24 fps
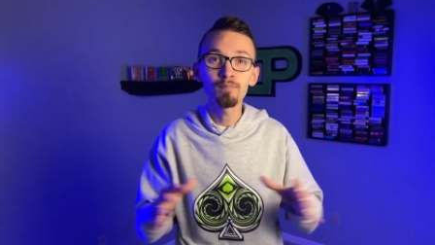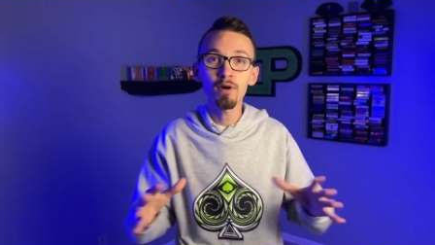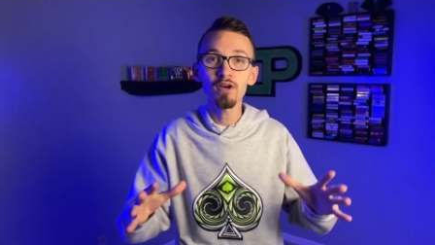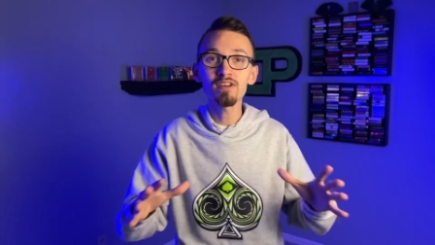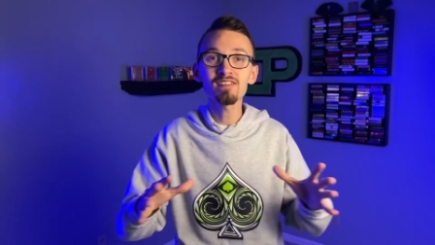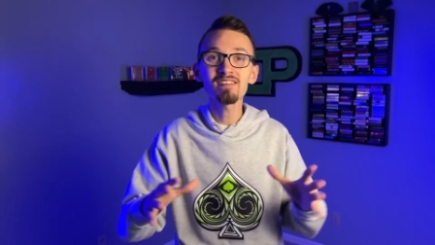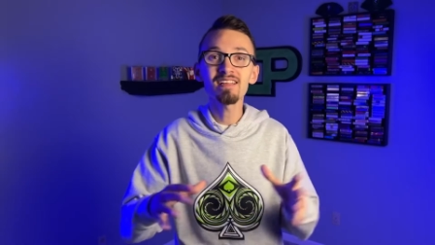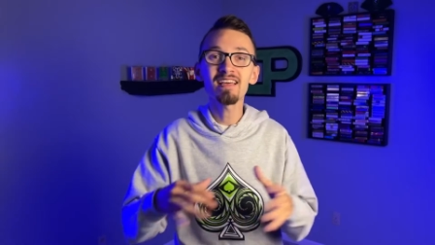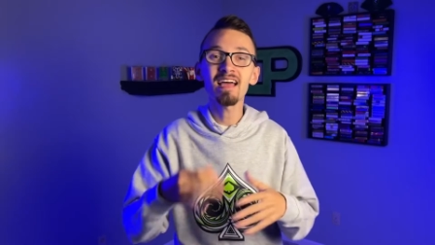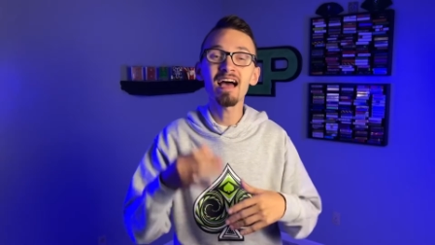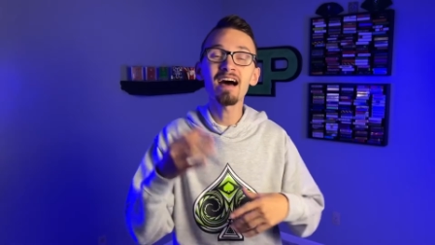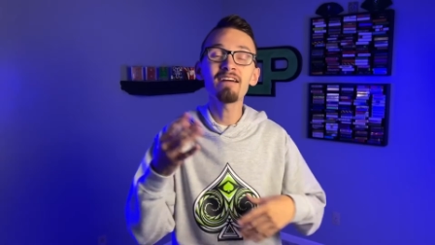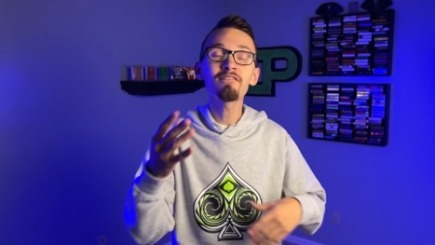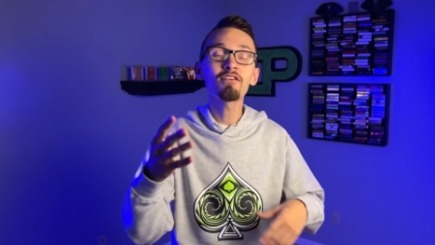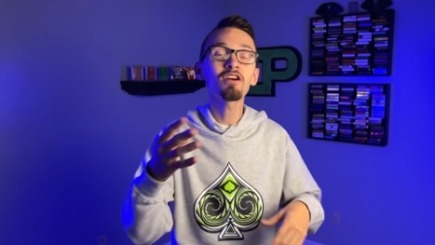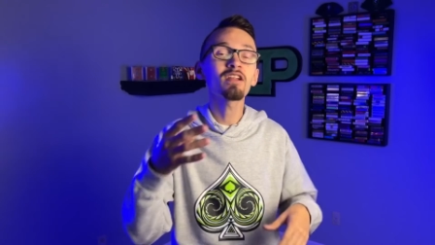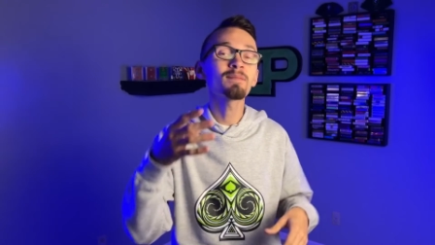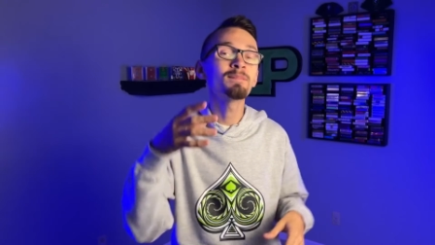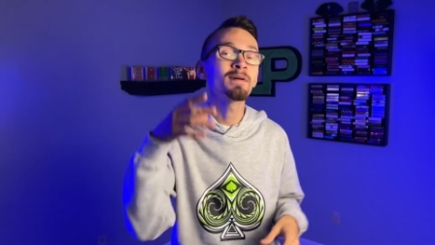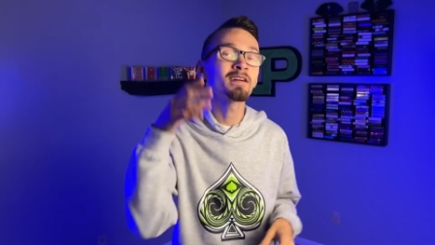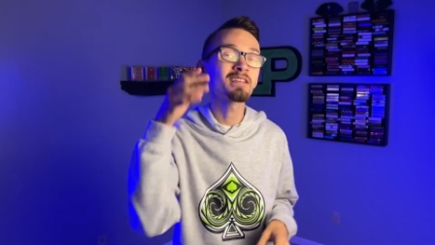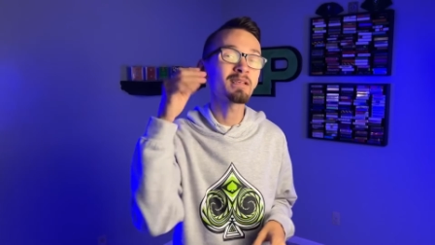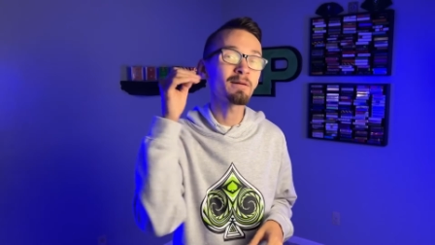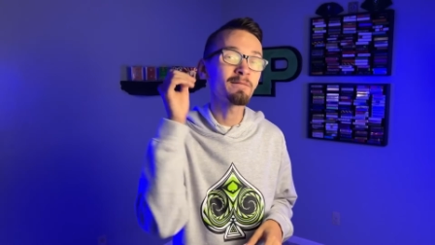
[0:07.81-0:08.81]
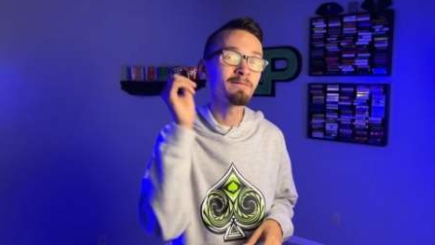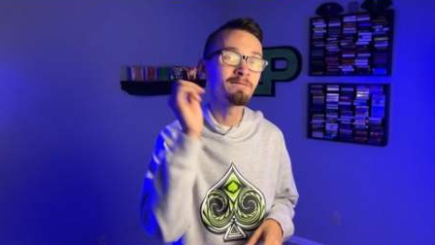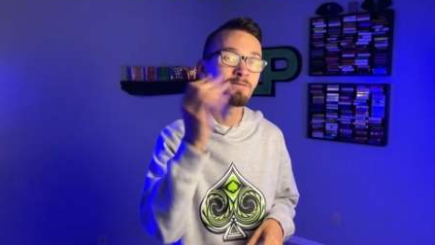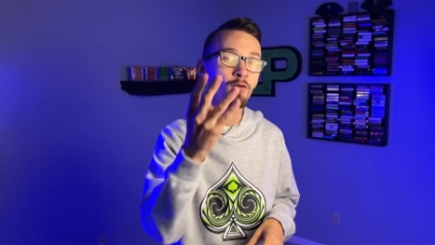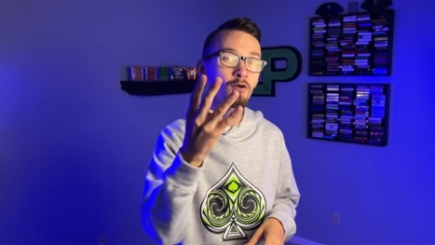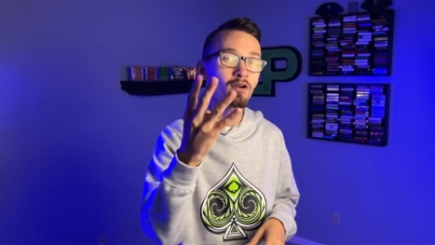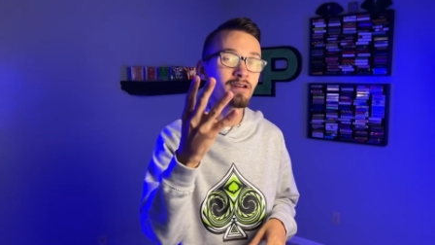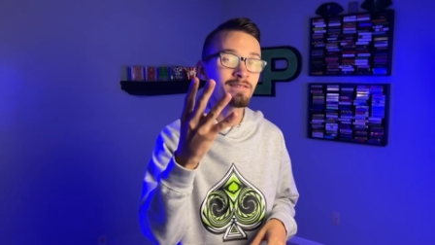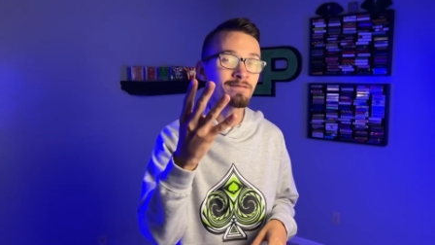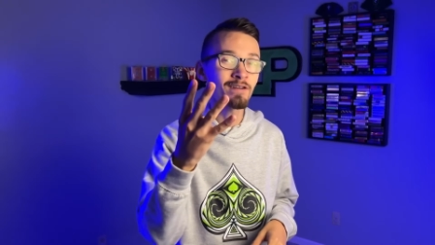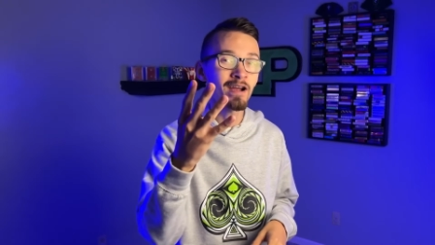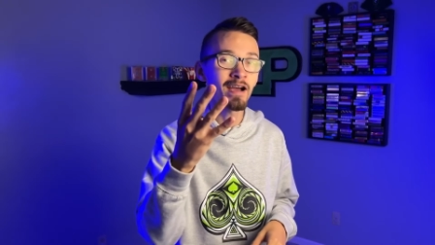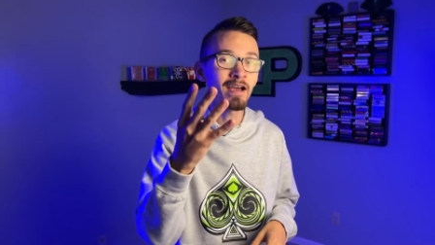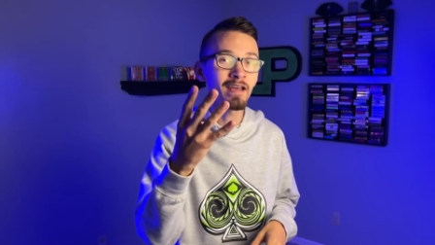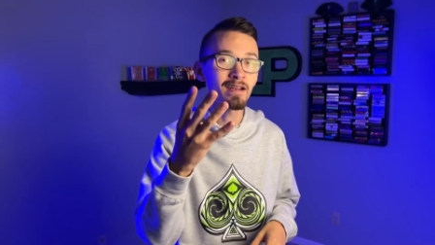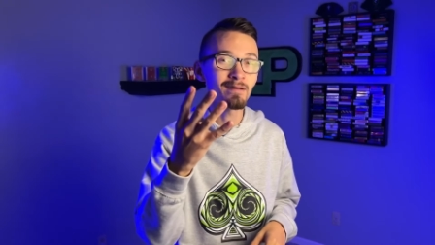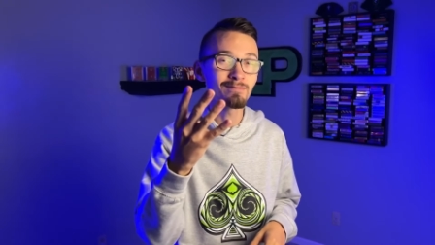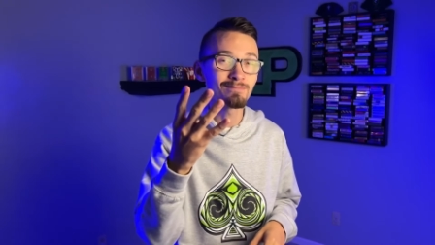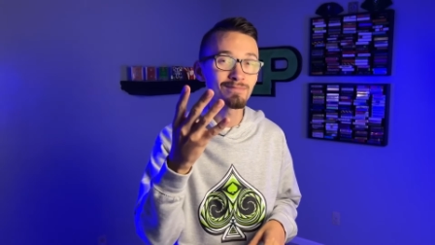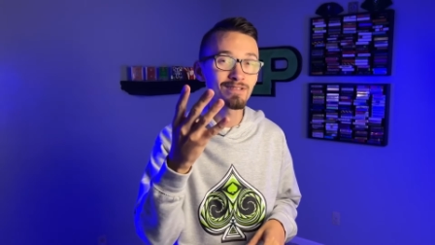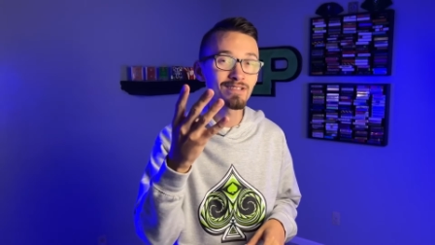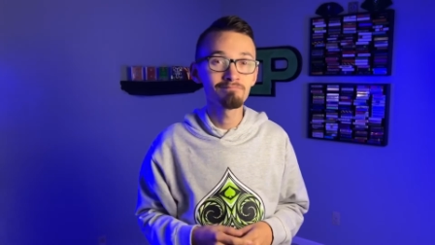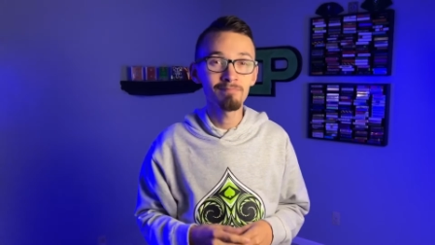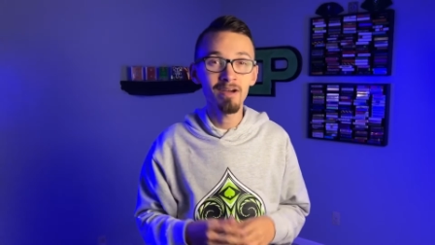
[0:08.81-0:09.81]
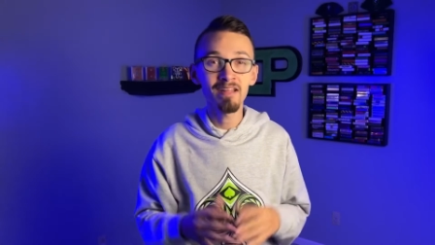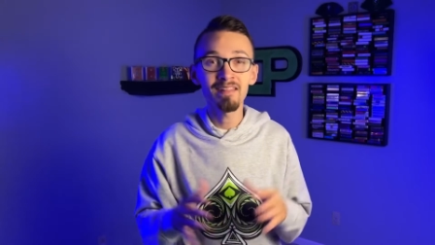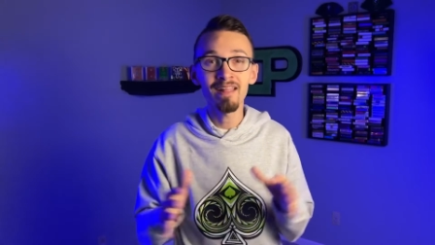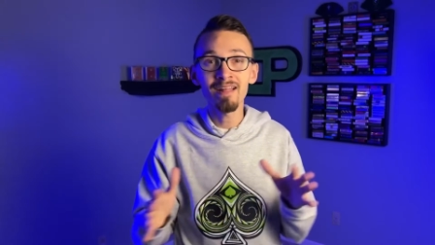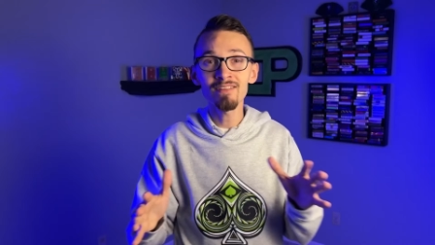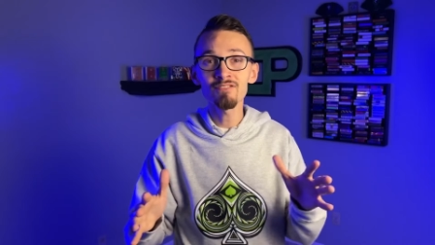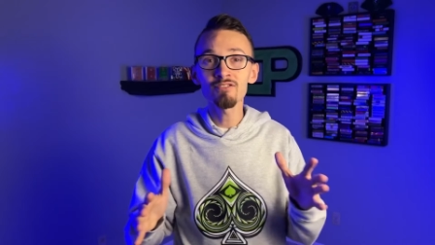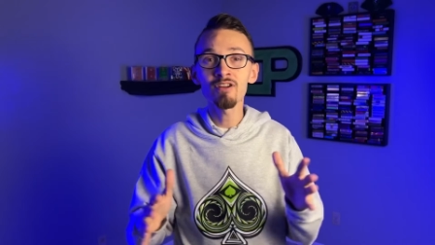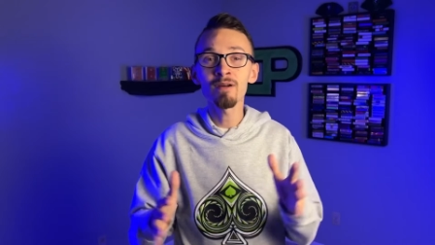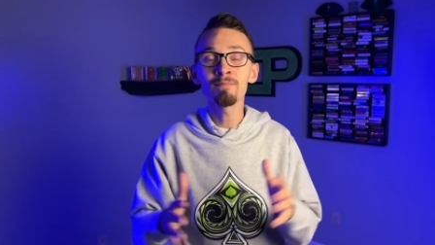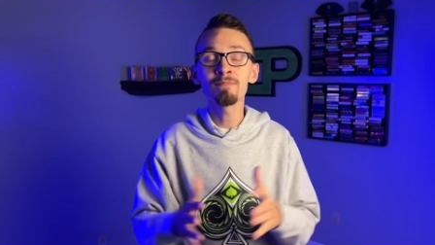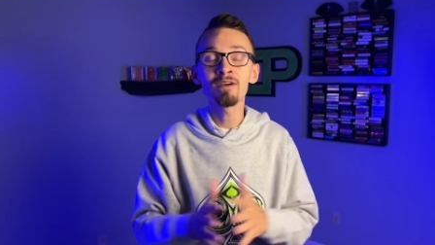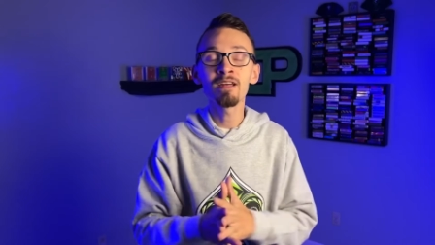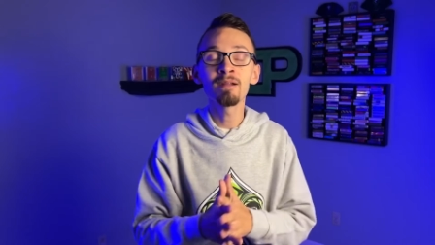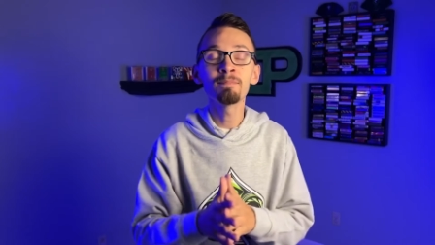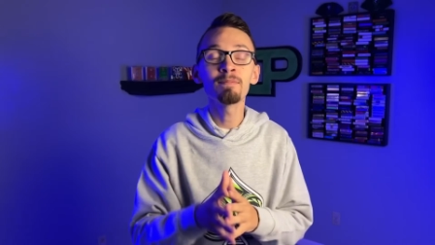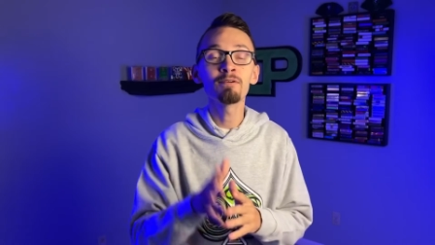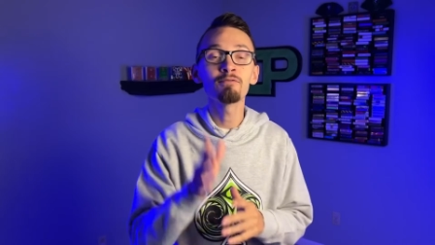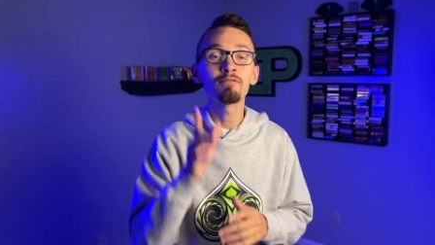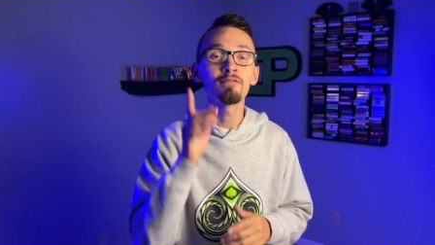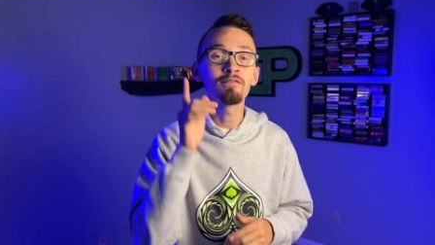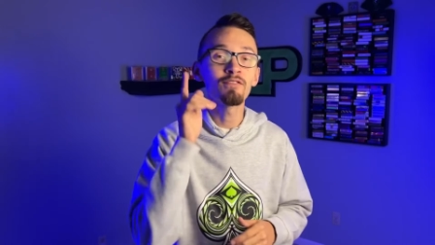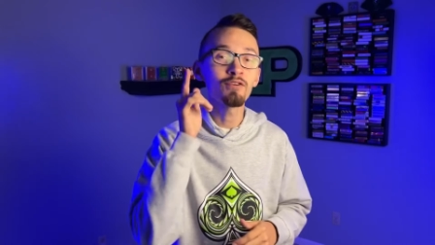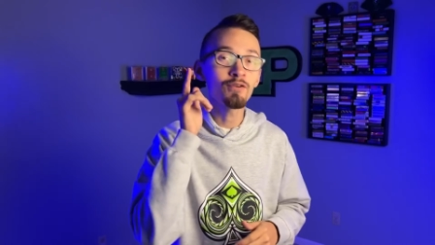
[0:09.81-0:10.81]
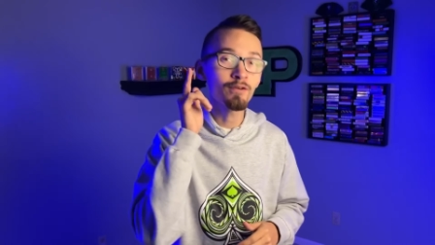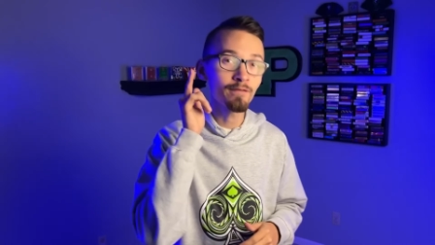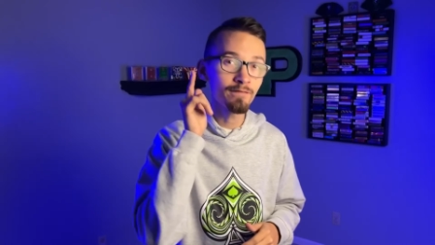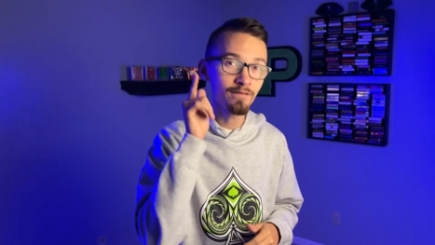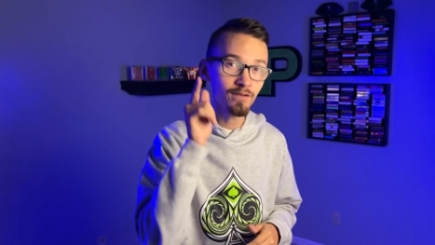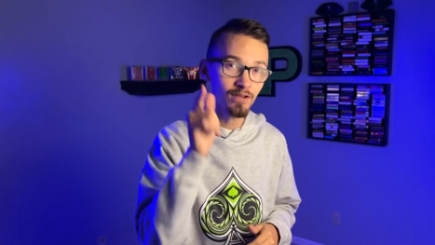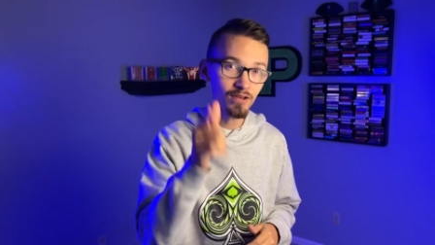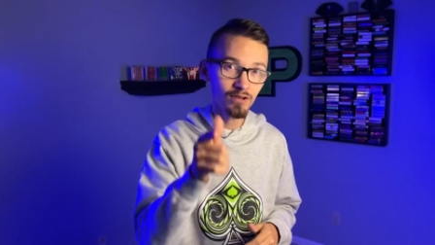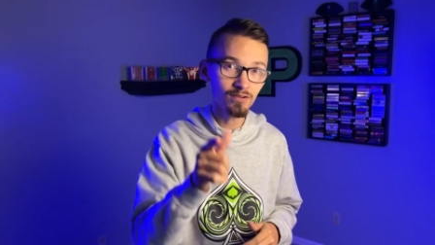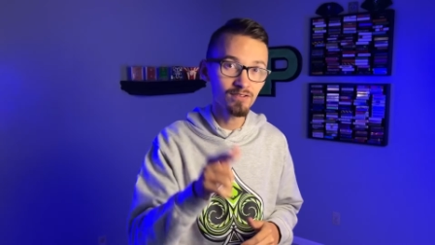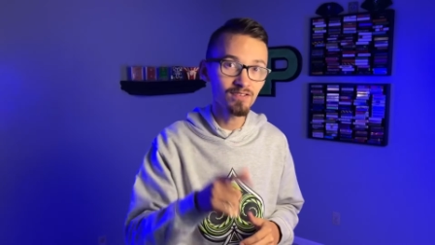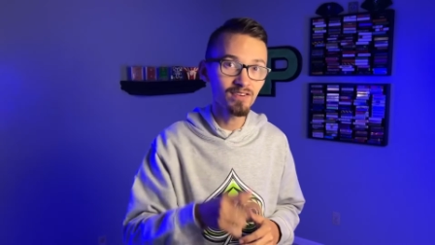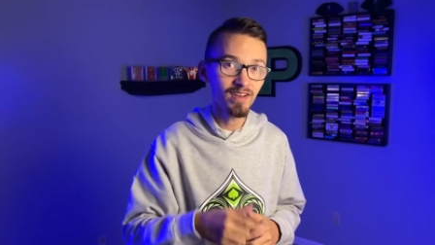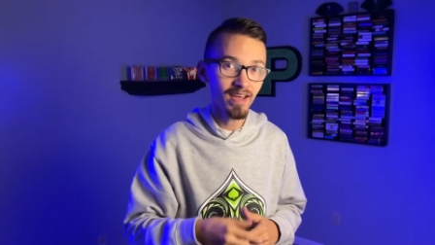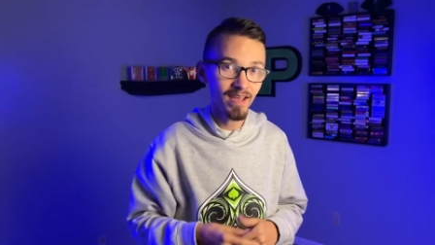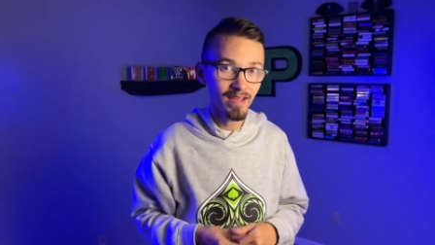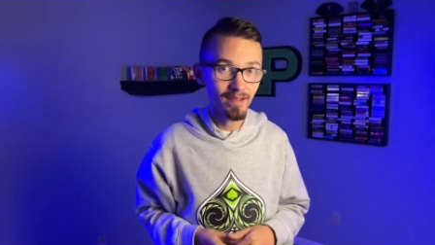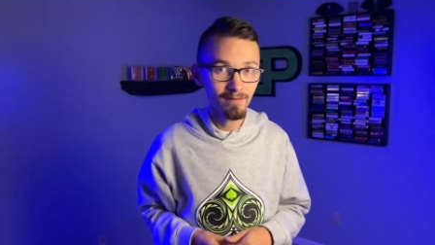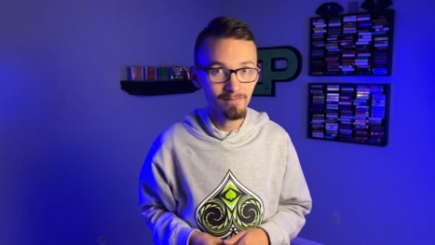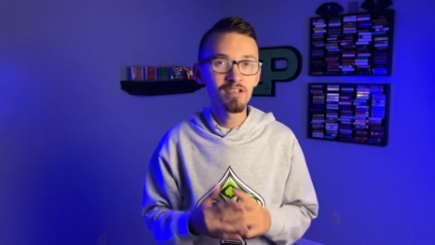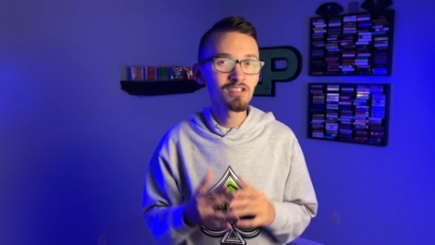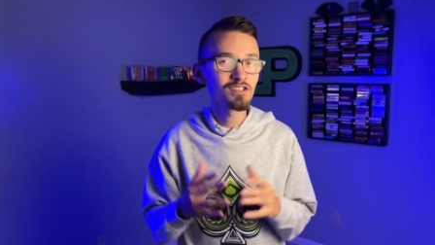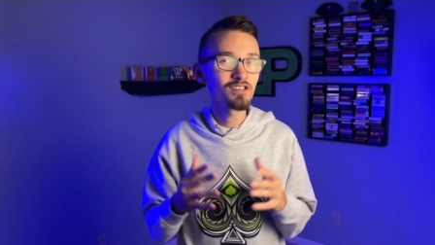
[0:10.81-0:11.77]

Personally, I've already picked up four different items, and that's what I'm going to be reviewing for you today,